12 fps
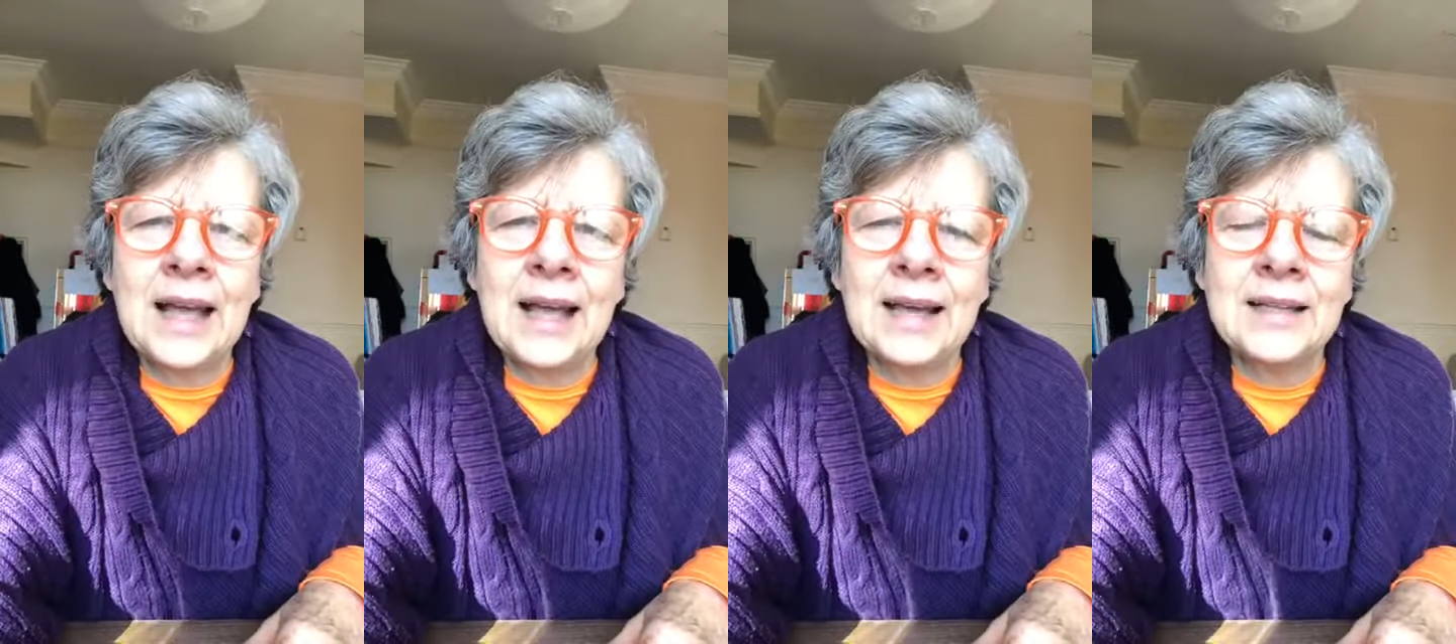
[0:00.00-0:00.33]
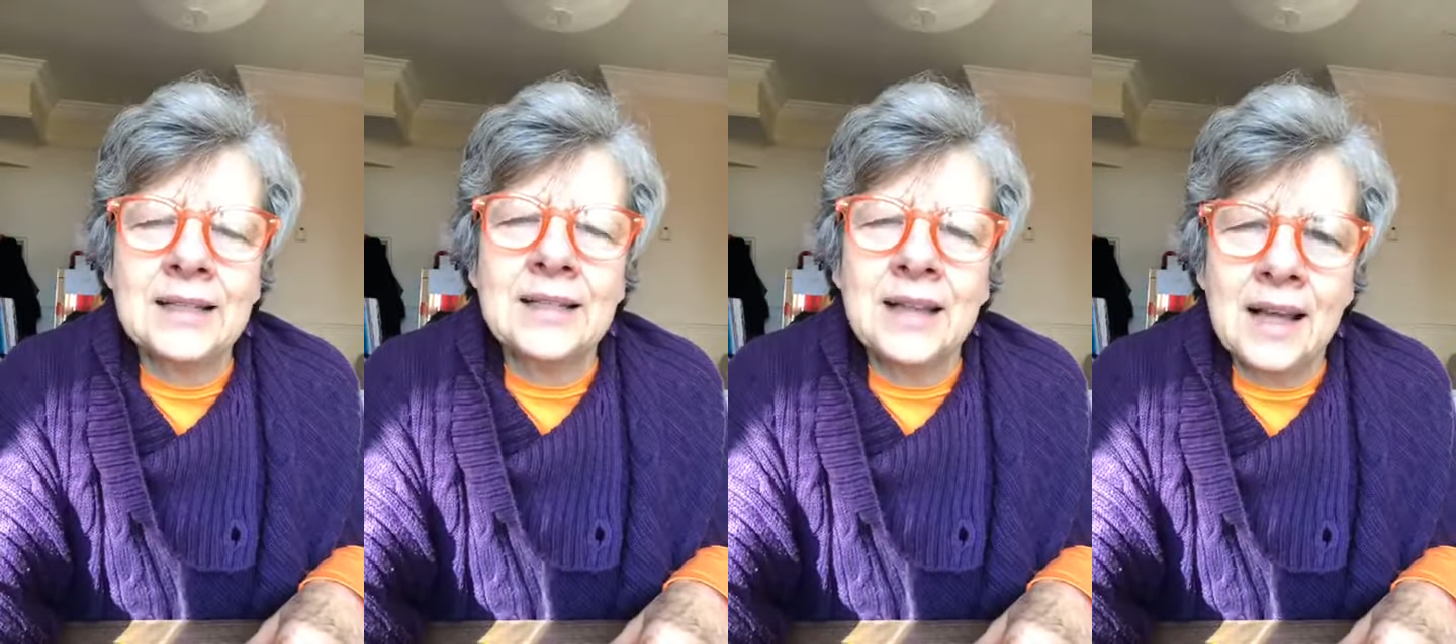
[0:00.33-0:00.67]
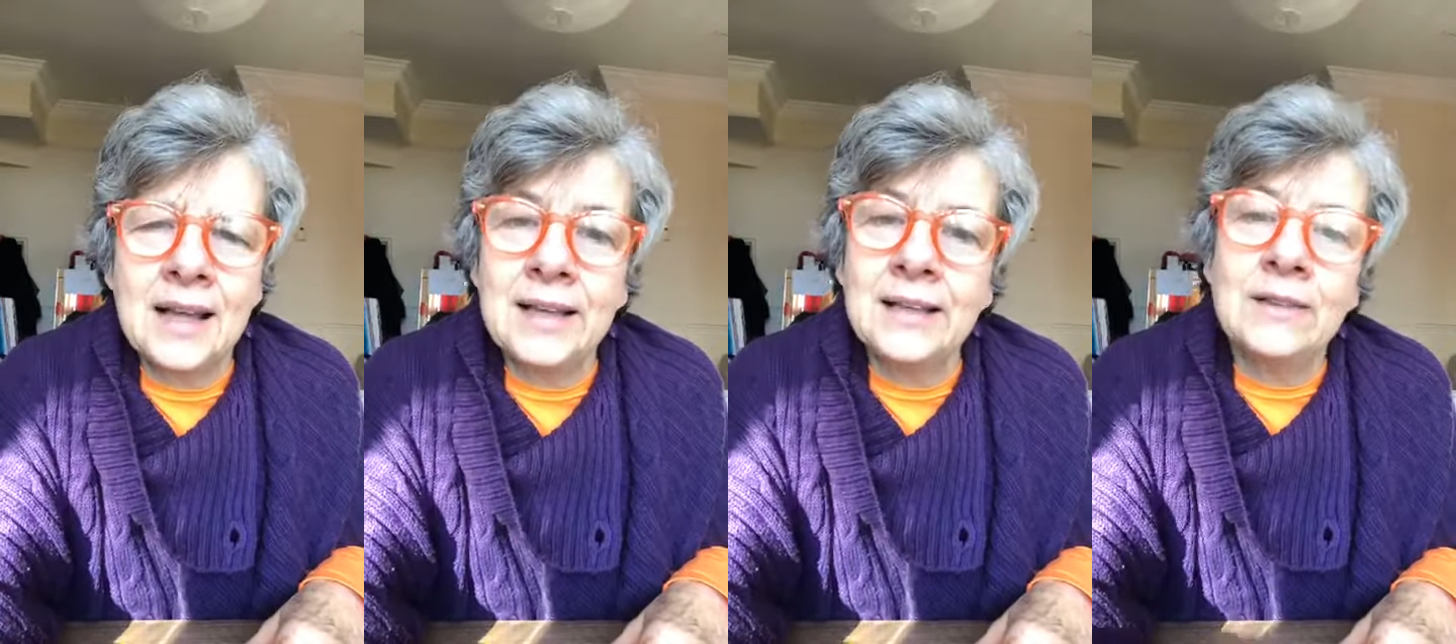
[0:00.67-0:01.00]
at
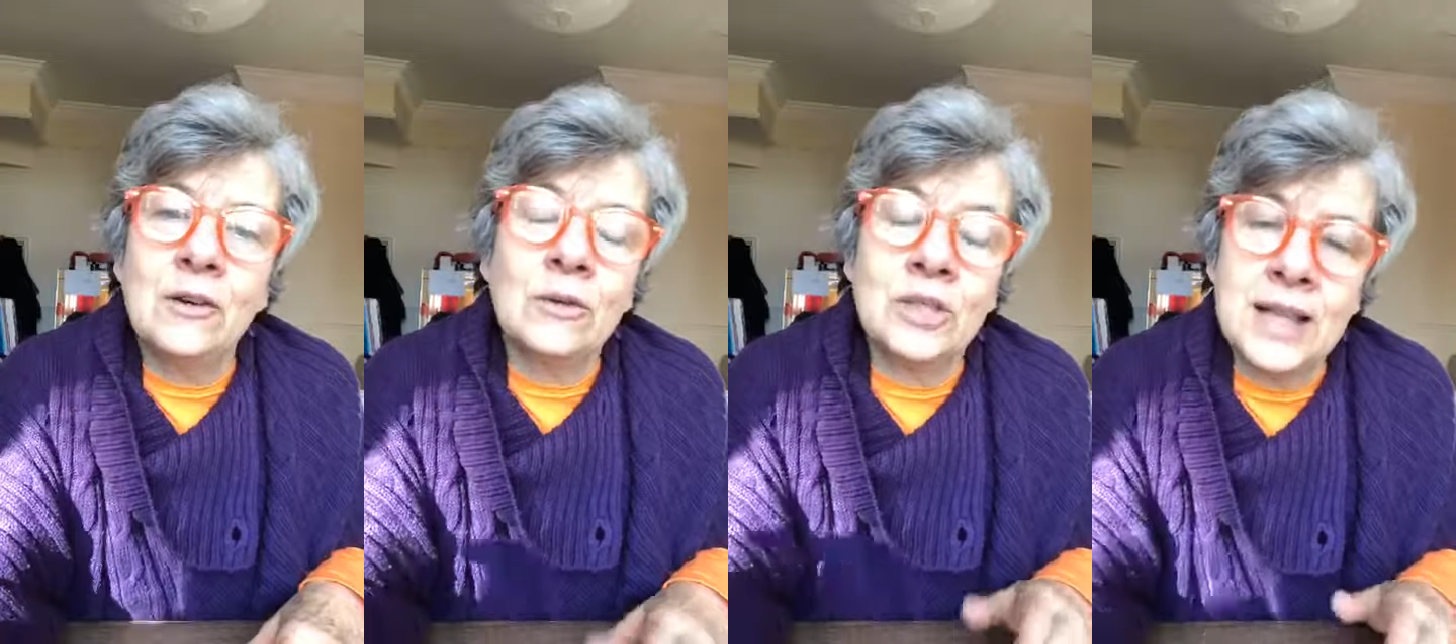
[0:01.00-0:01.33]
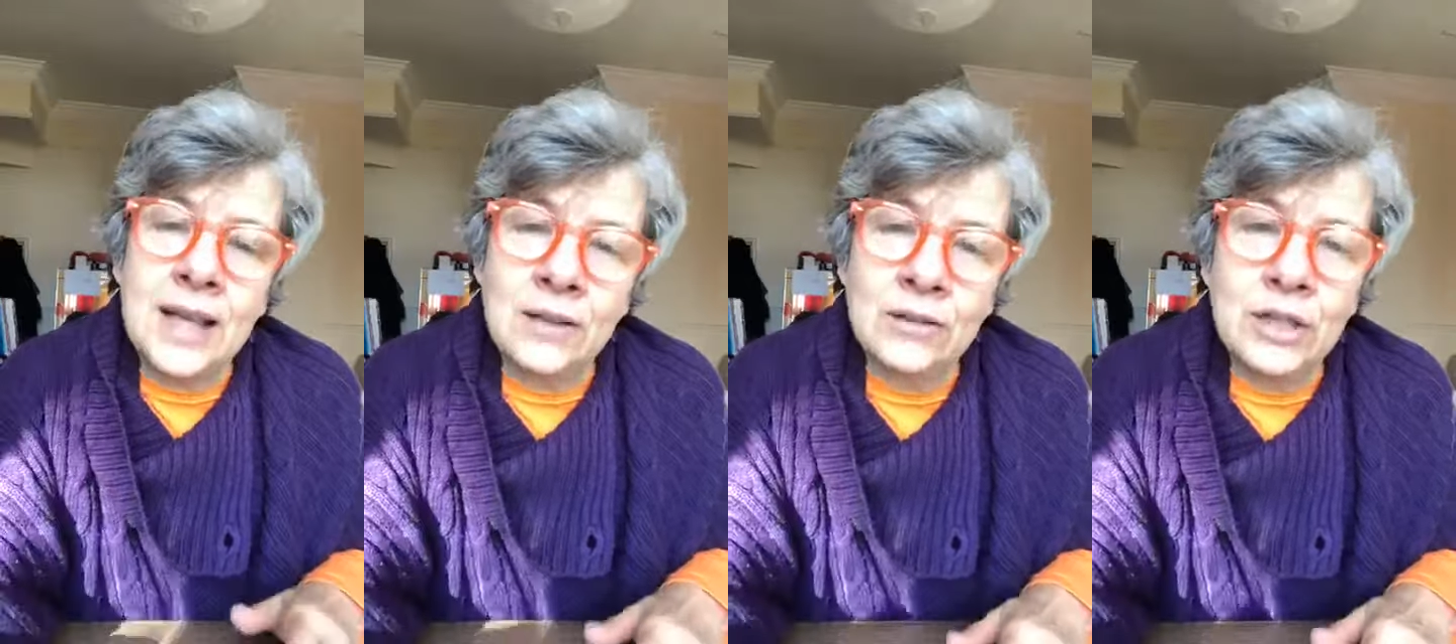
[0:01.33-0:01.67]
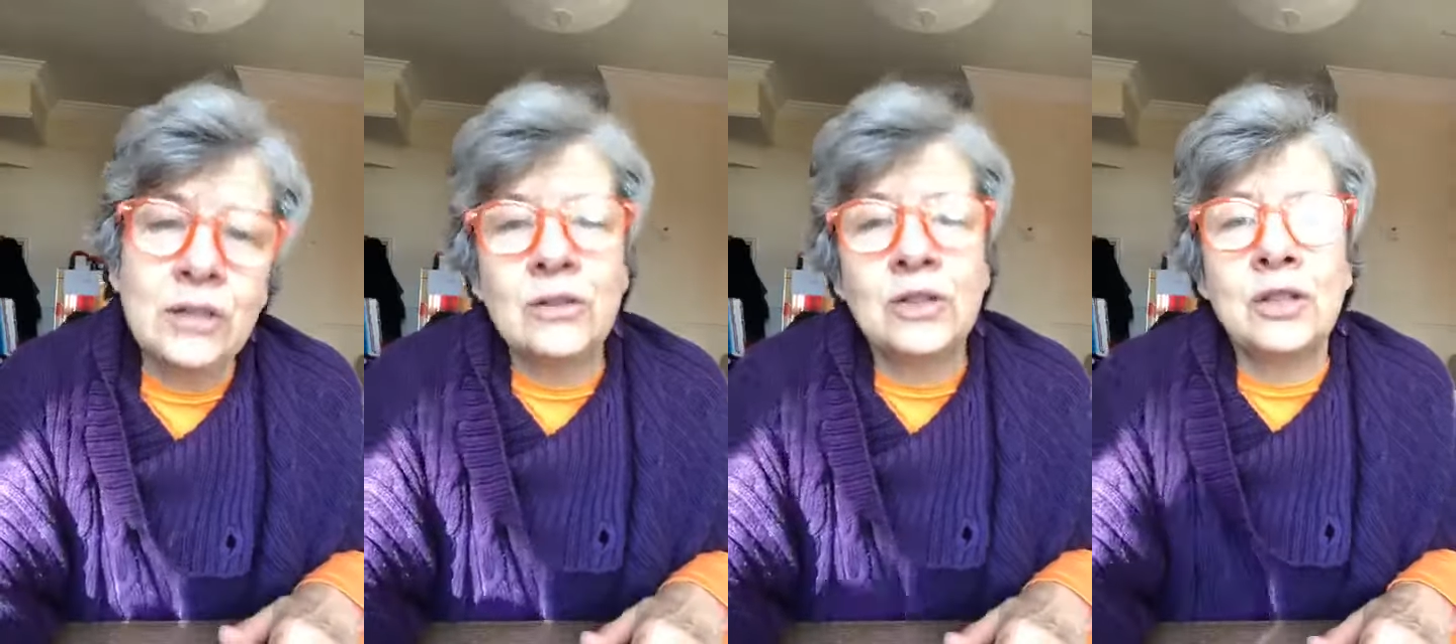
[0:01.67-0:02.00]
9 or 10 on
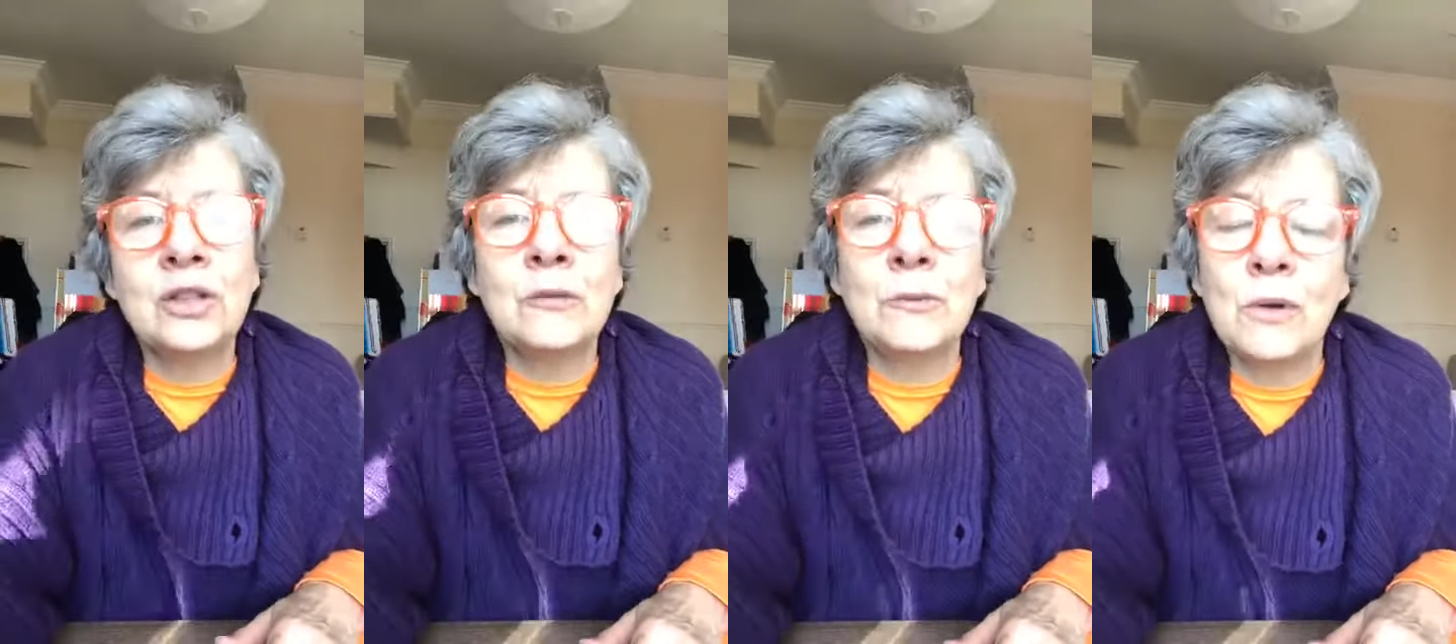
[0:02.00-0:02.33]
YouTube,